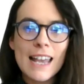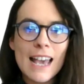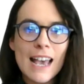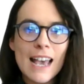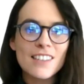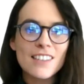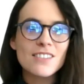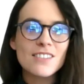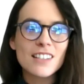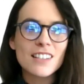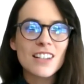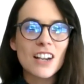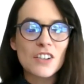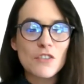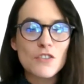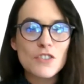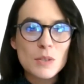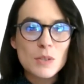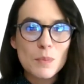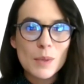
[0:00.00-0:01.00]
last kind
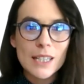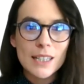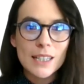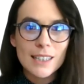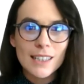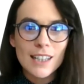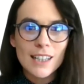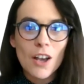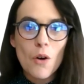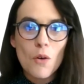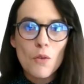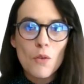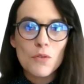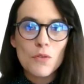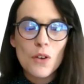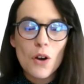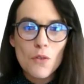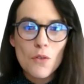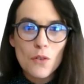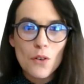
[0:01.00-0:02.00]
of spiel
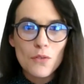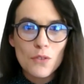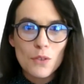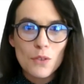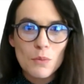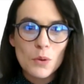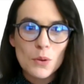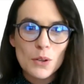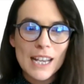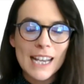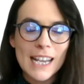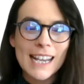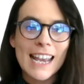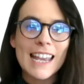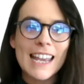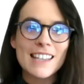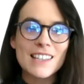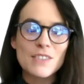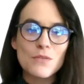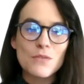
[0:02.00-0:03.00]
of the morning
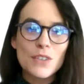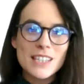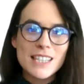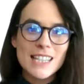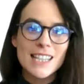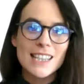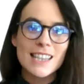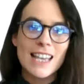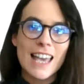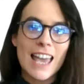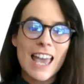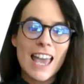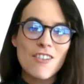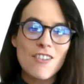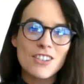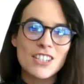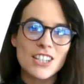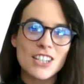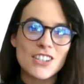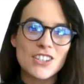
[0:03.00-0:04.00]
is visit the
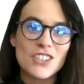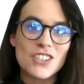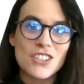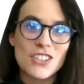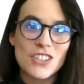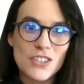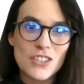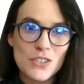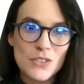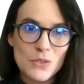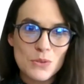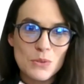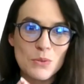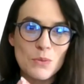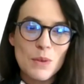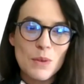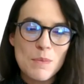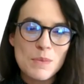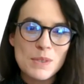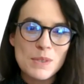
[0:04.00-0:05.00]
Heritage Digital
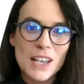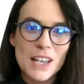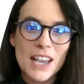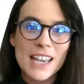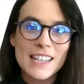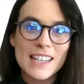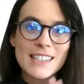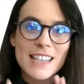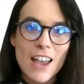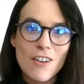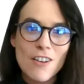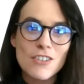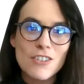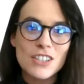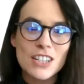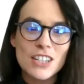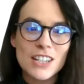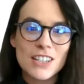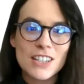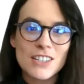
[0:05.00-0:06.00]
website. It's
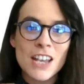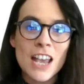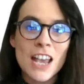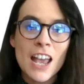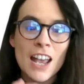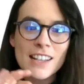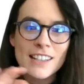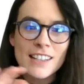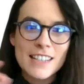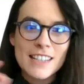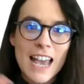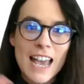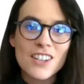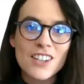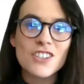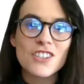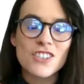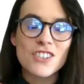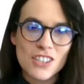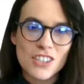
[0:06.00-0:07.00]

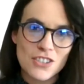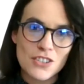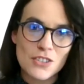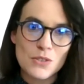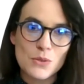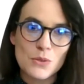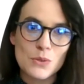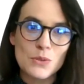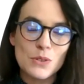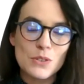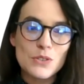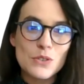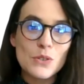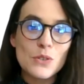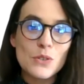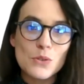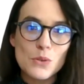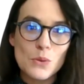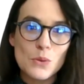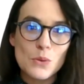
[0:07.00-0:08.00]

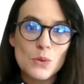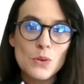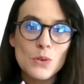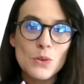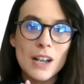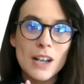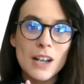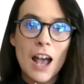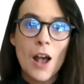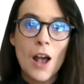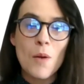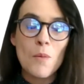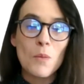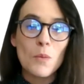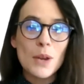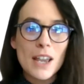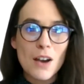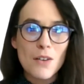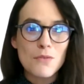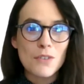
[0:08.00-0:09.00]
heritage-digital.org.
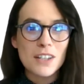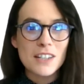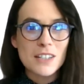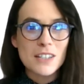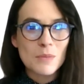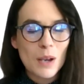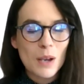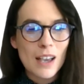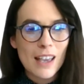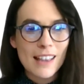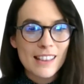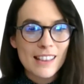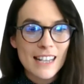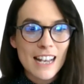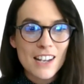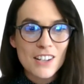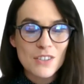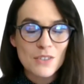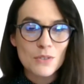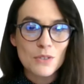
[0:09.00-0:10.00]
We are funded by the
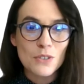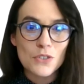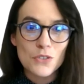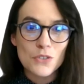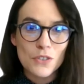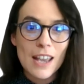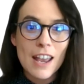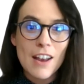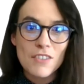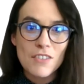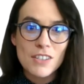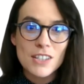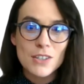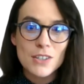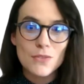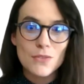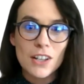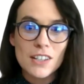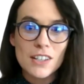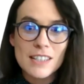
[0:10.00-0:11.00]
National Lottery Heritage
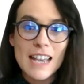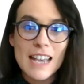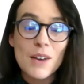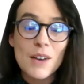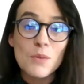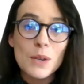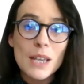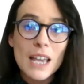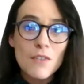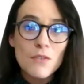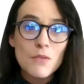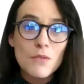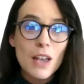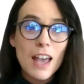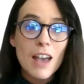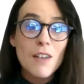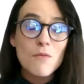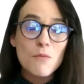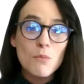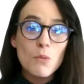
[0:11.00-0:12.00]
Fund and we have
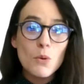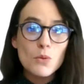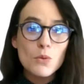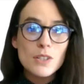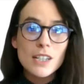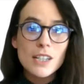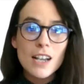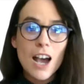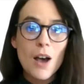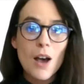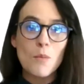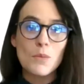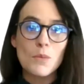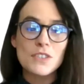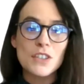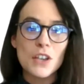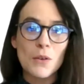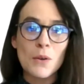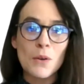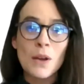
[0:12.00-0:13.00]
more to come.
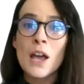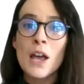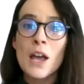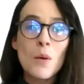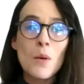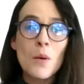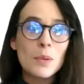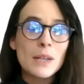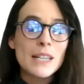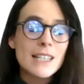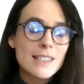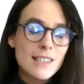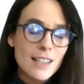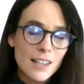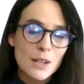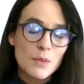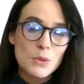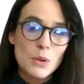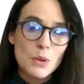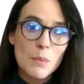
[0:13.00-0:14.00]
So please
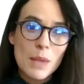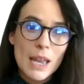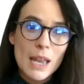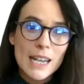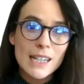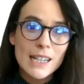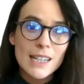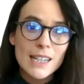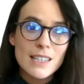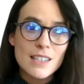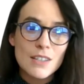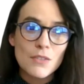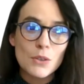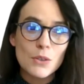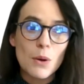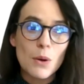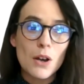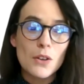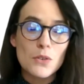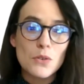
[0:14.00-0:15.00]
sign up to our mailing list if
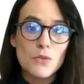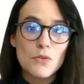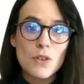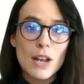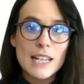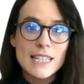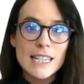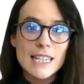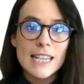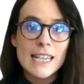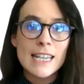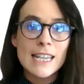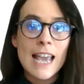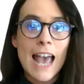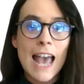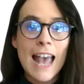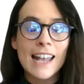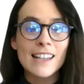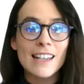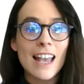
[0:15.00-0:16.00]
you aren't already
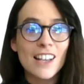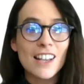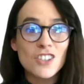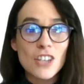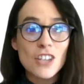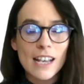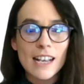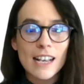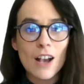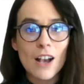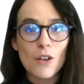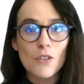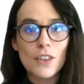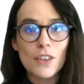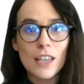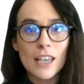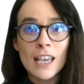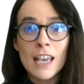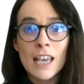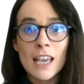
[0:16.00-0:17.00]
and check out
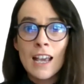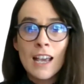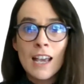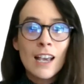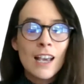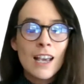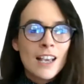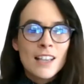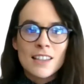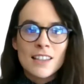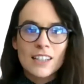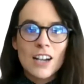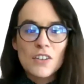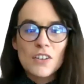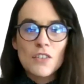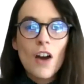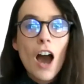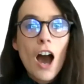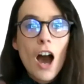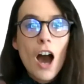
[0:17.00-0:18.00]
the kind
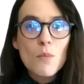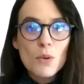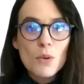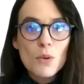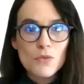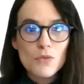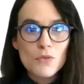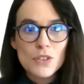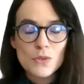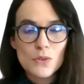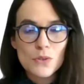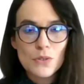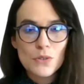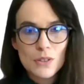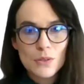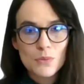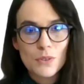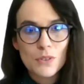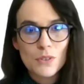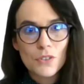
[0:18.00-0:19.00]
of hub of
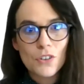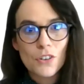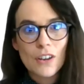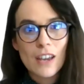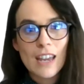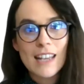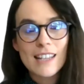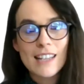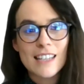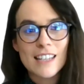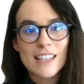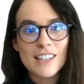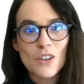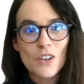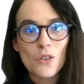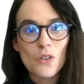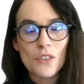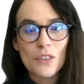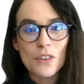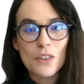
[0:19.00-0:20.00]
resources we've created
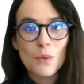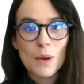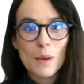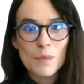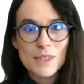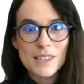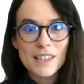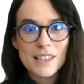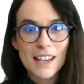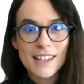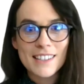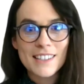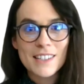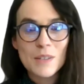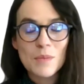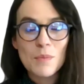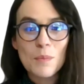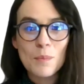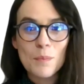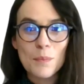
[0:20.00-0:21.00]
on the website.
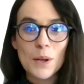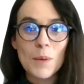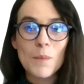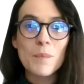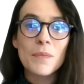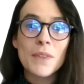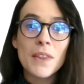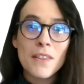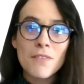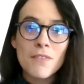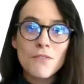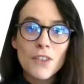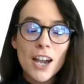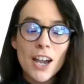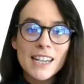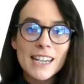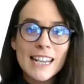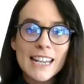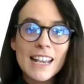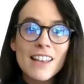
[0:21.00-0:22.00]
But
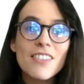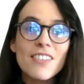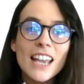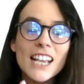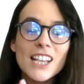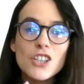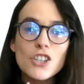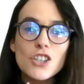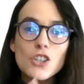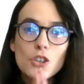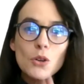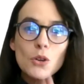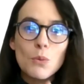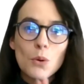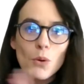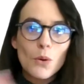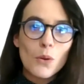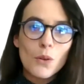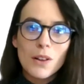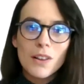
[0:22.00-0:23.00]
finally, thank you
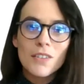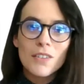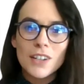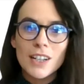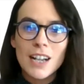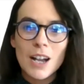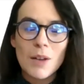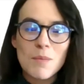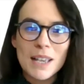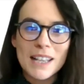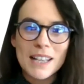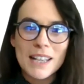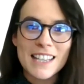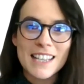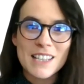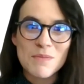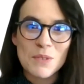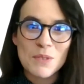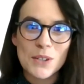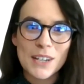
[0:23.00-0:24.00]
all for coming
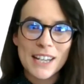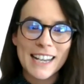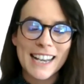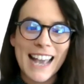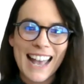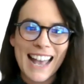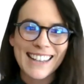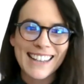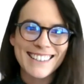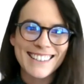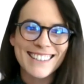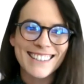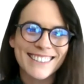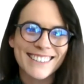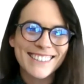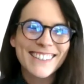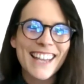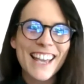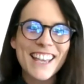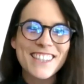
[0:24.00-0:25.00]
this morning and
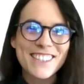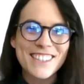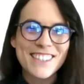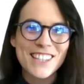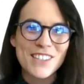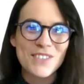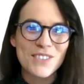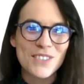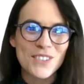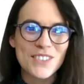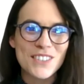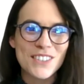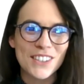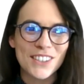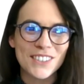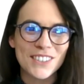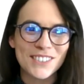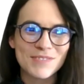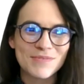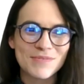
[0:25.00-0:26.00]
see you all
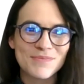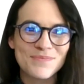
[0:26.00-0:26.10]
soon.